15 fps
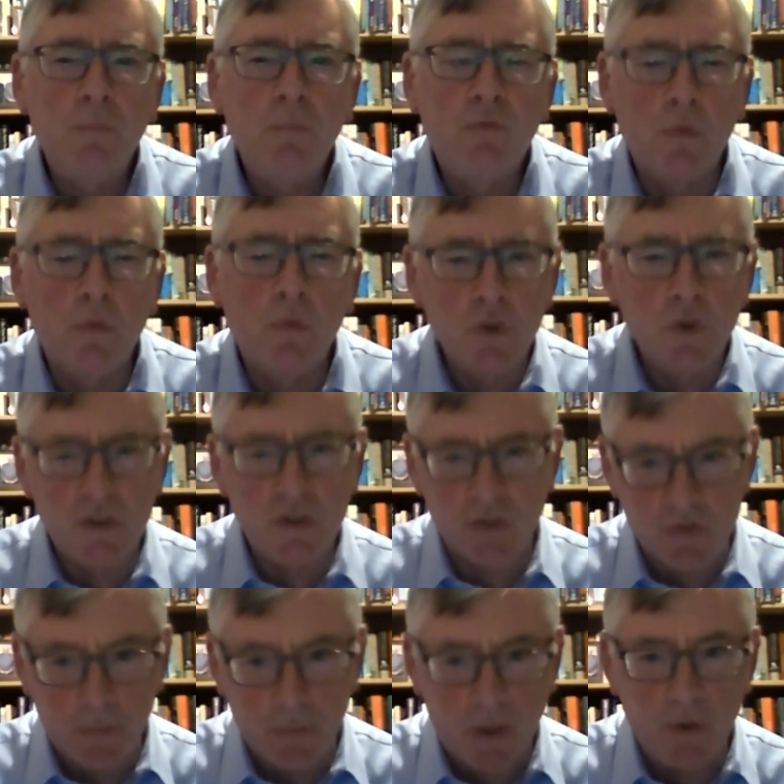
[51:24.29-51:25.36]
for most of us,
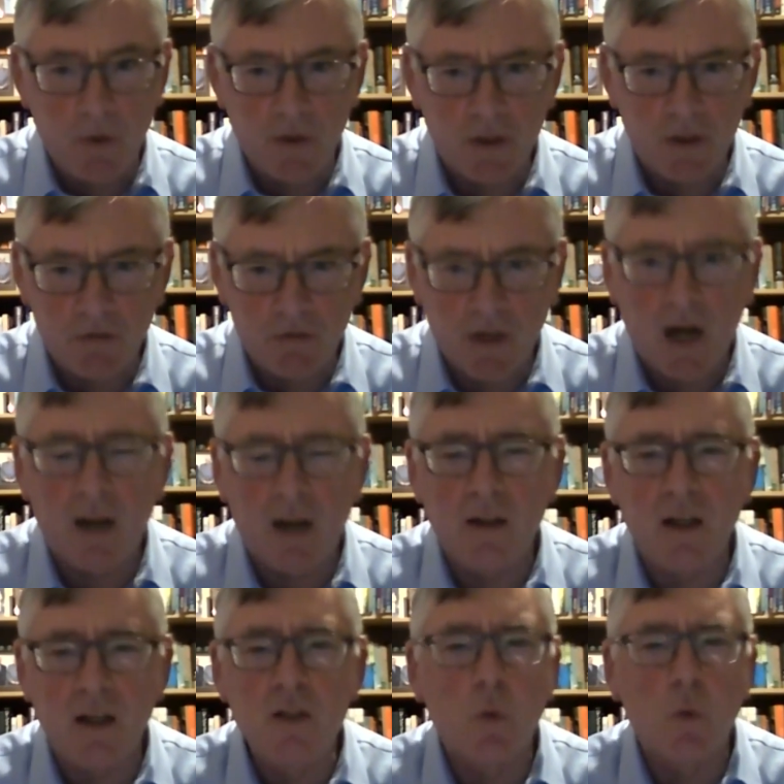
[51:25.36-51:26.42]
for Poland and for Ireland,
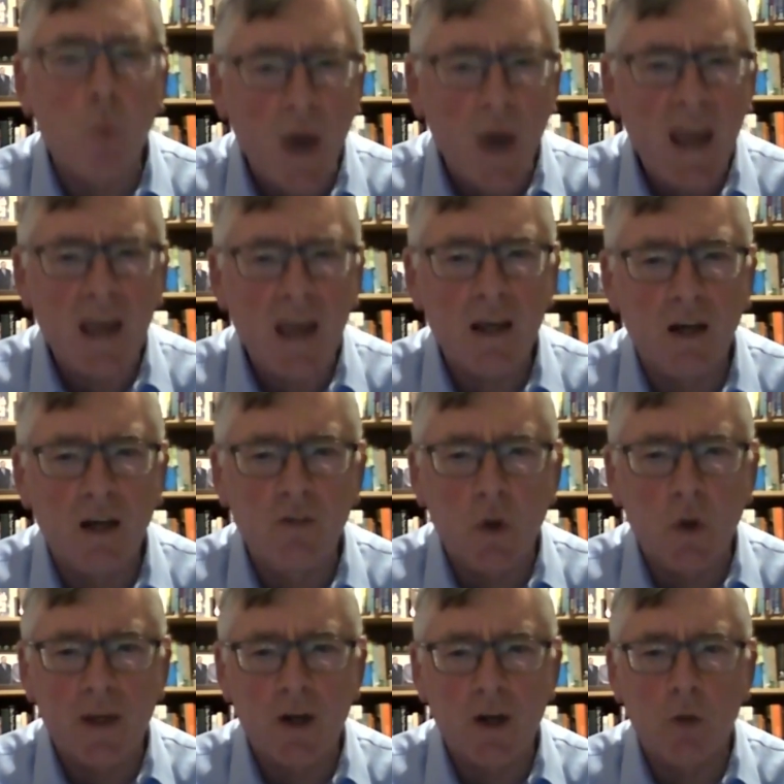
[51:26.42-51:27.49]
is a way of
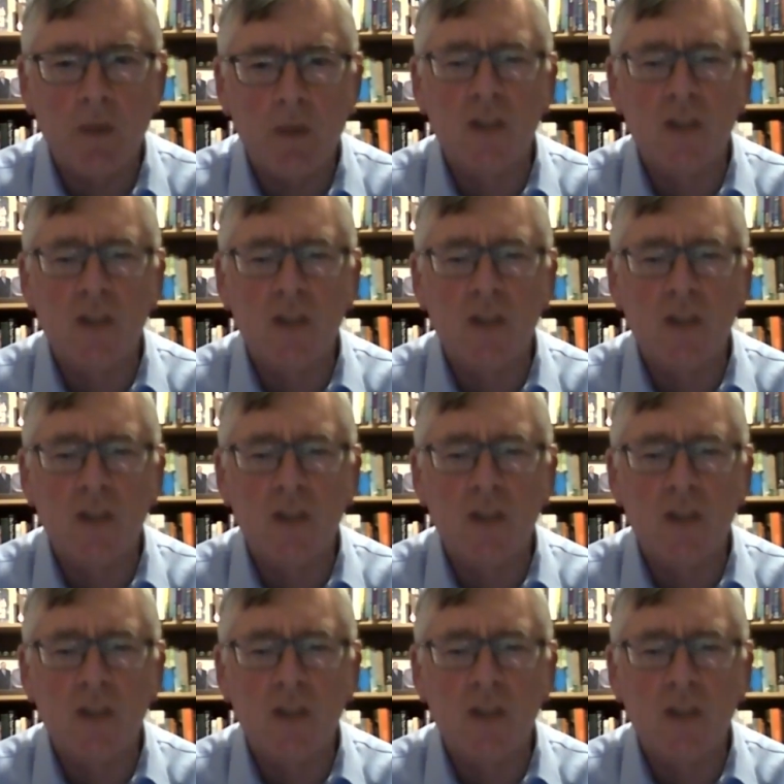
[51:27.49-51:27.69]
going global.